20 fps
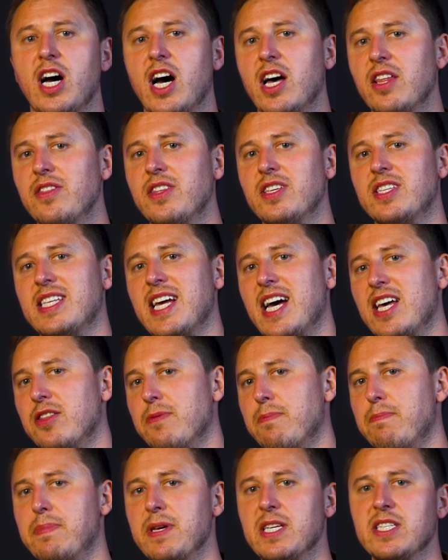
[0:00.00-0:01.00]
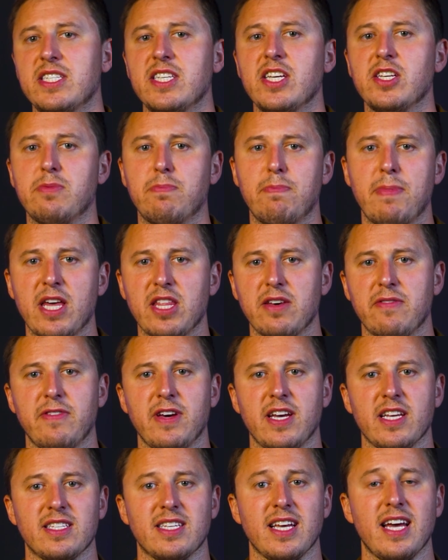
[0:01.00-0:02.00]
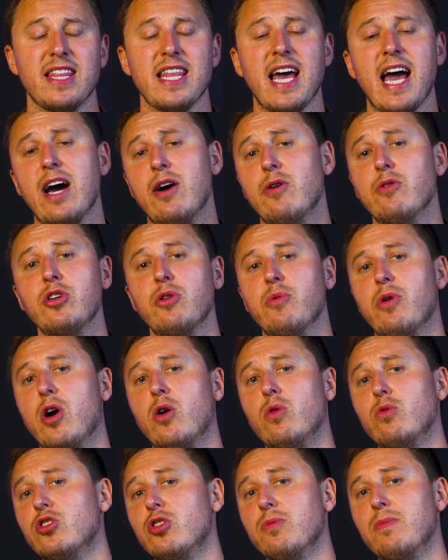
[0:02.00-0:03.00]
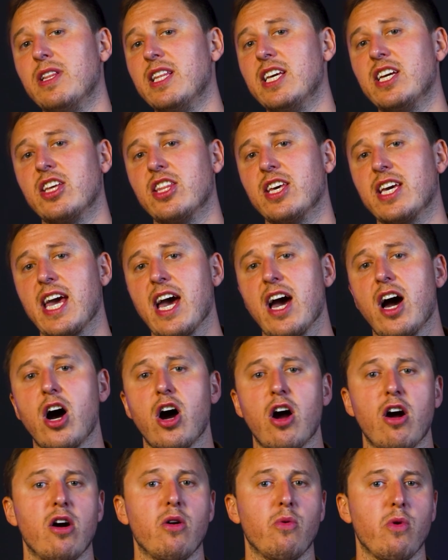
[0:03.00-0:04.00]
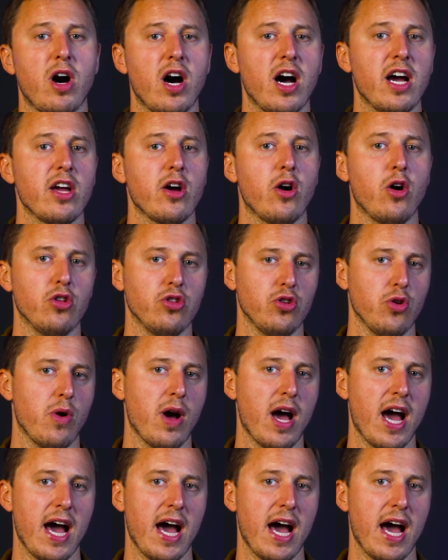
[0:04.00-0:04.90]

to understand the business benefits and how you are ultimately going to get ROI on your